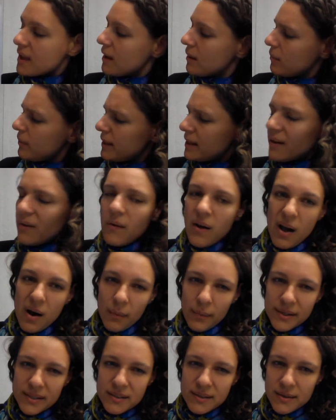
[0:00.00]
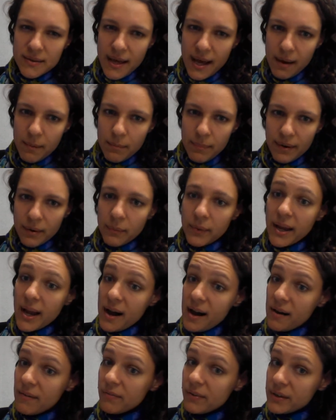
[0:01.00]
we don't always do that, but we
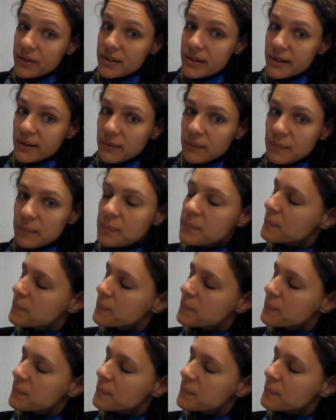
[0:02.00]
often do.